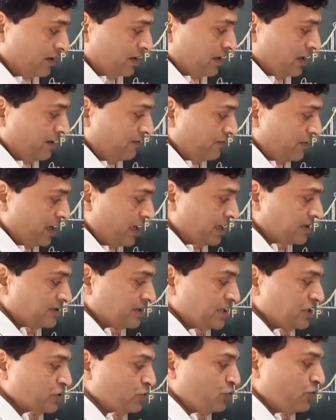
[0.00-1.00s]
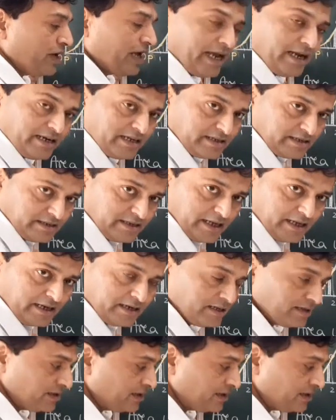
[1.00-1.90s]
If x raised to n is there,